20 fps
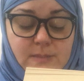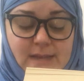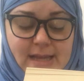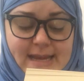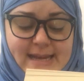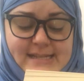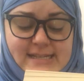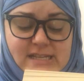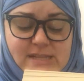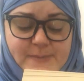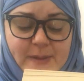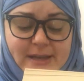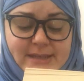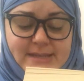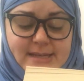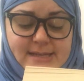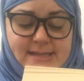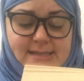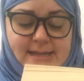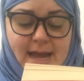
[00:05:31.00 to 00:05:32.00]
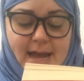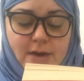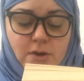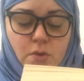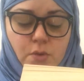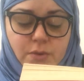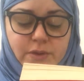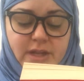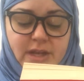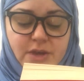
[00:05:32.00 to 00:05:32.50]
He suspected his dad
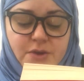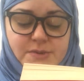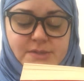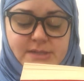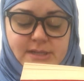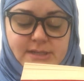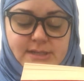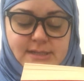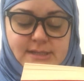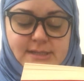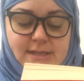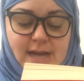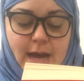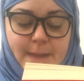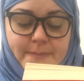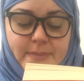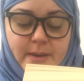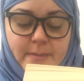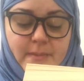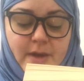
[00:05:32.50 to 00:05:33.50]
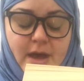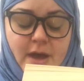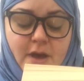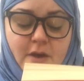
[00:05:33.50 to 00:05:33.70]
only used it to stop him